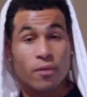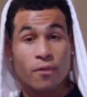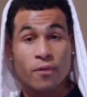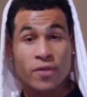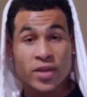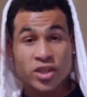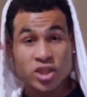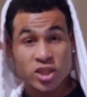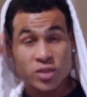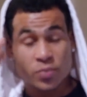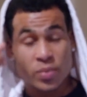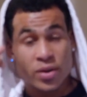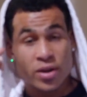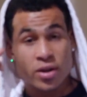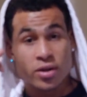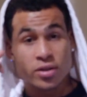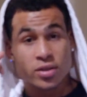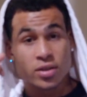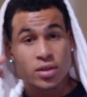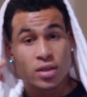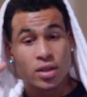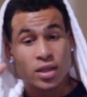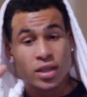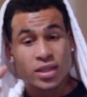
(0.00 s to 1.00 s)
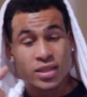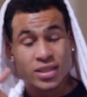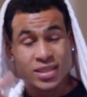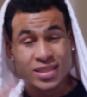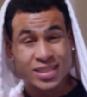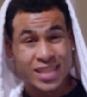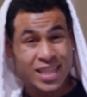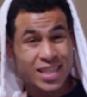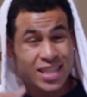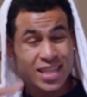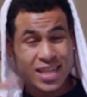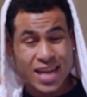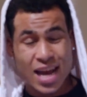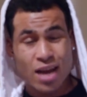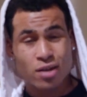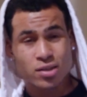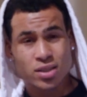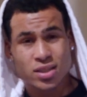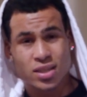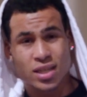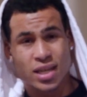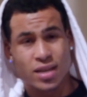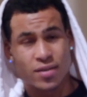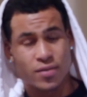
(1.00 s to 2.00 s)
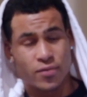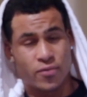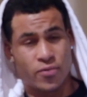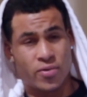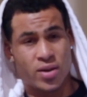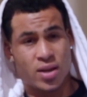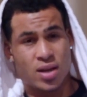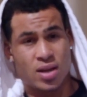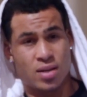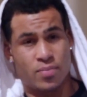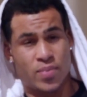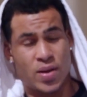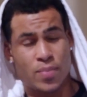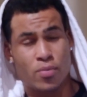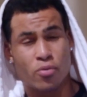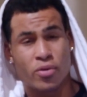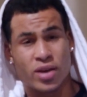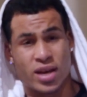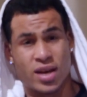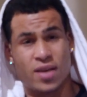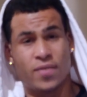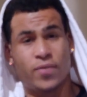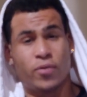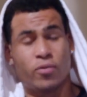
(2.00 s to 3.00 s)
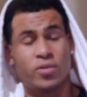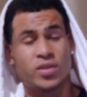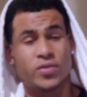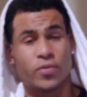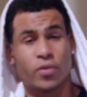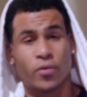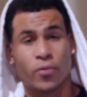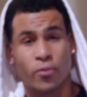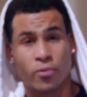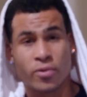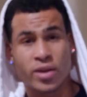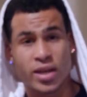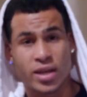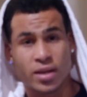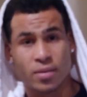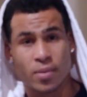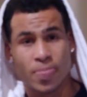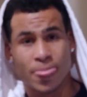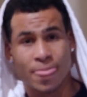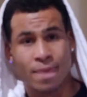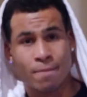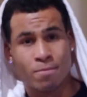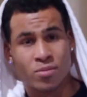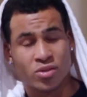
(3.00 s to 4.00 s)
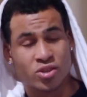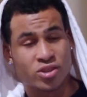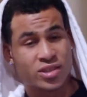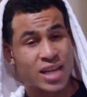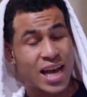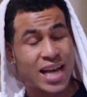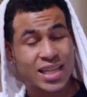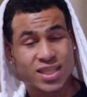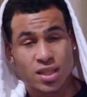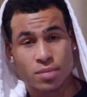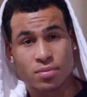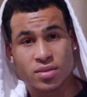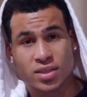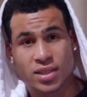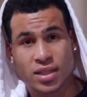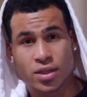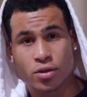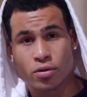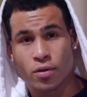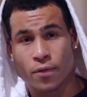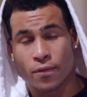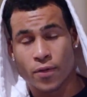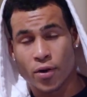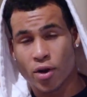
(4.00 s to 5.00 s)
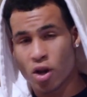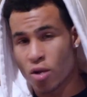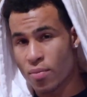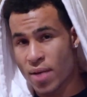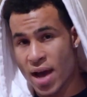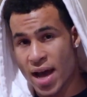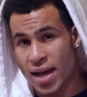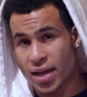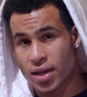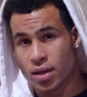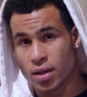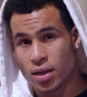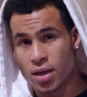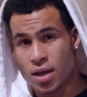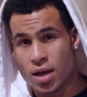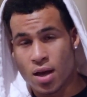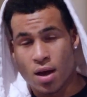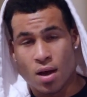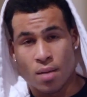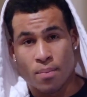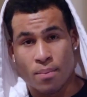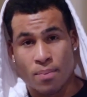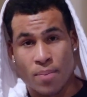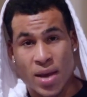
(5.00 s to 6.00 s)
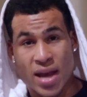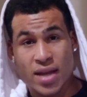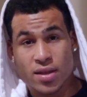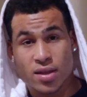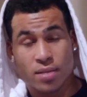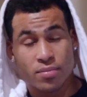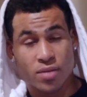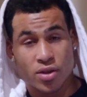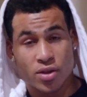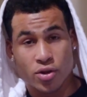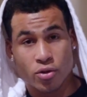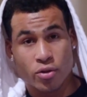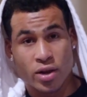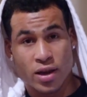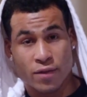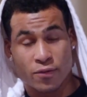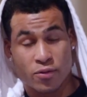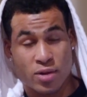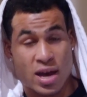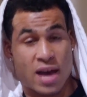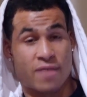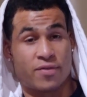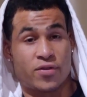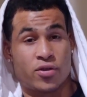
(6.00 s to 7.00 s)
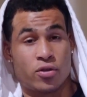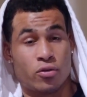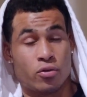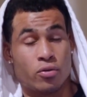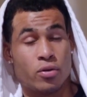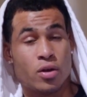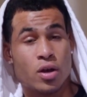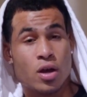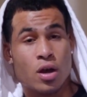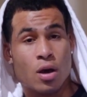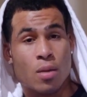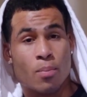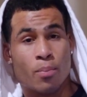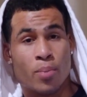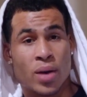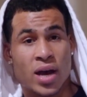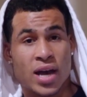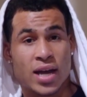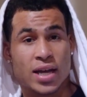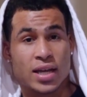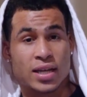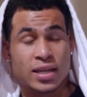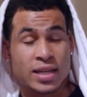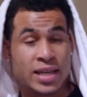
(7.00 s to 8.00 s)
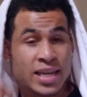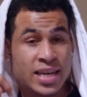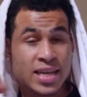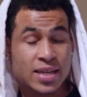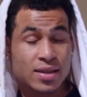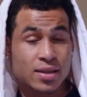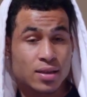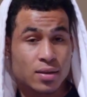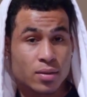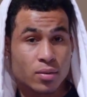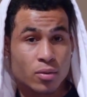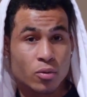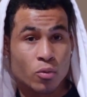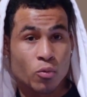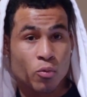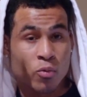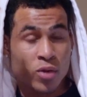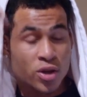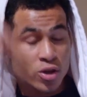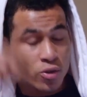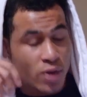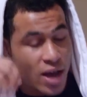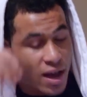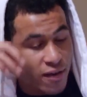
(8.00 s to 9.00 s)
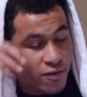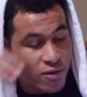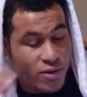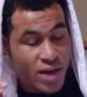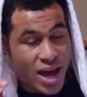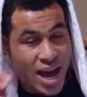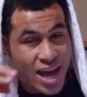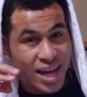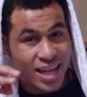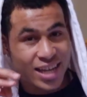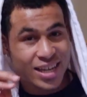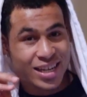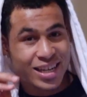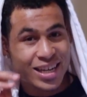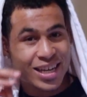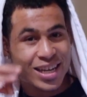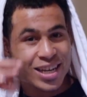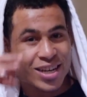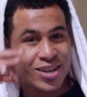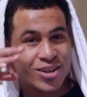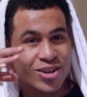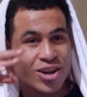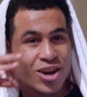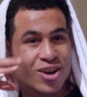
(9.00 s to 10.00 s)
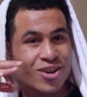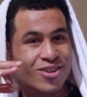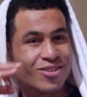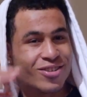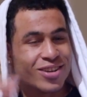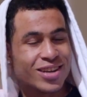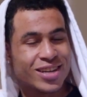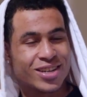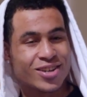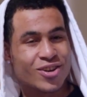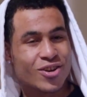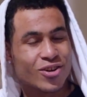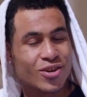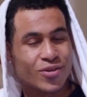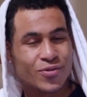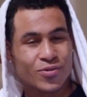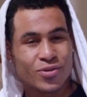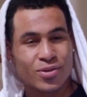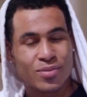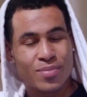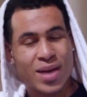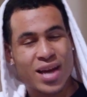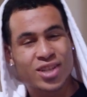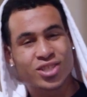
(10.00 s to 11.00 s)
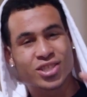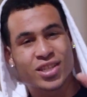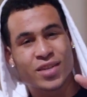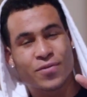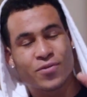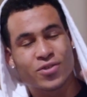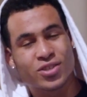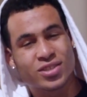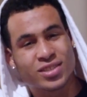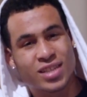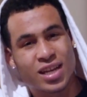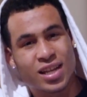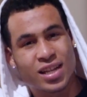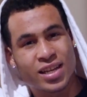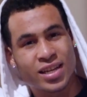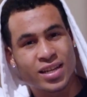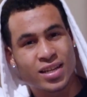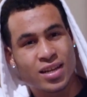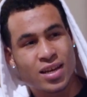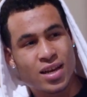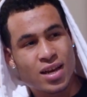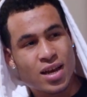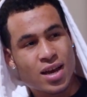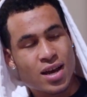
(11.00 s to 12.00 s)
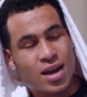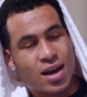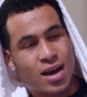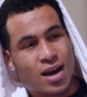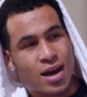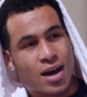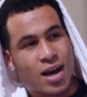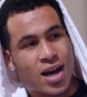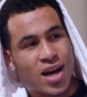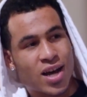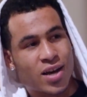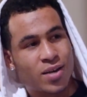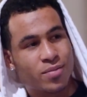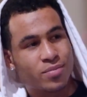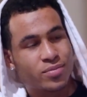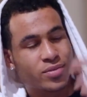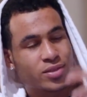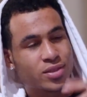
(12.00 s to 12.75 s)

fidget spinners, send it out to freaking people with influence for free. Just ask them to send you a photo back. Pay them to do it if you have to. But when you have that, if you imagine if you're selling a